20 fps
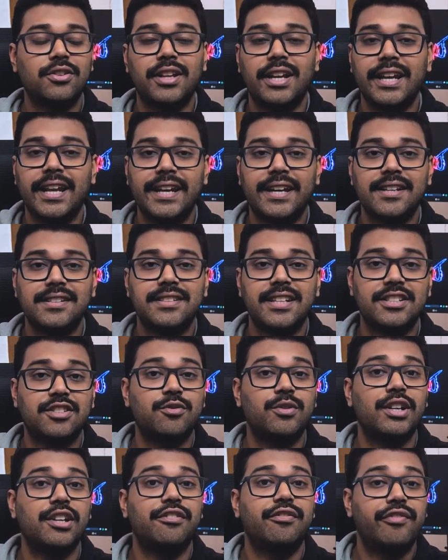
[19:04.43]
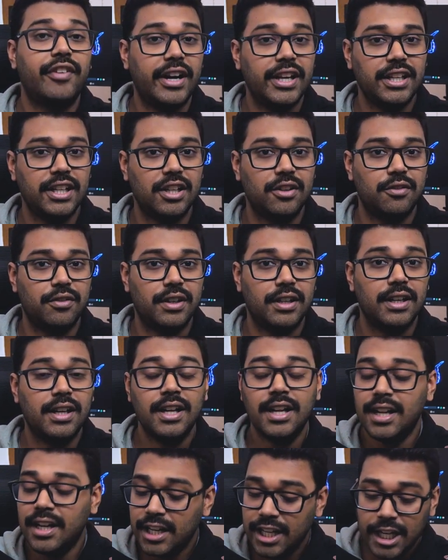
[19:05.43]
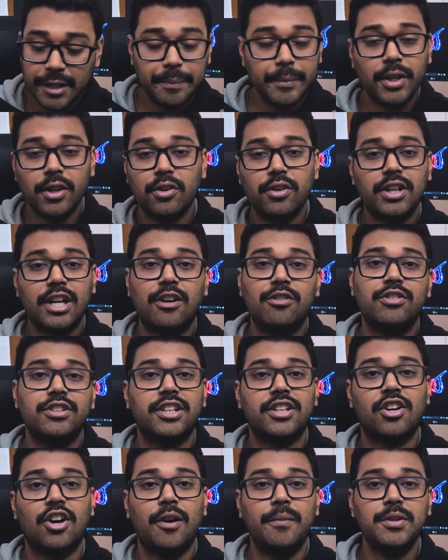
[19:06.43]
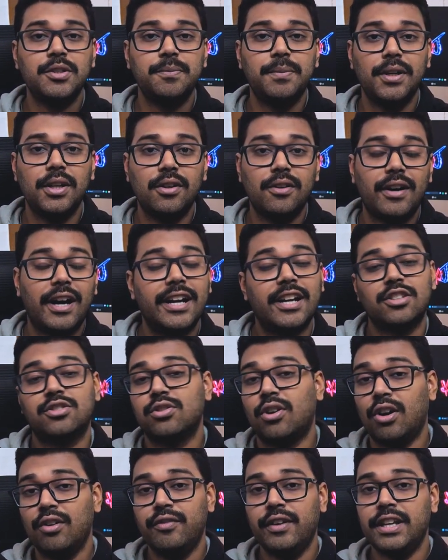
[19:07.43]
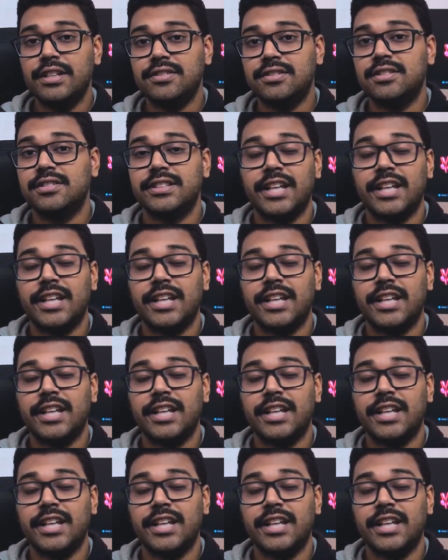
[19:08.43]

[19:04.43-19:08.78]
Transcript: on the latest S25 Ultra? Let me know down in the comments below, and as always,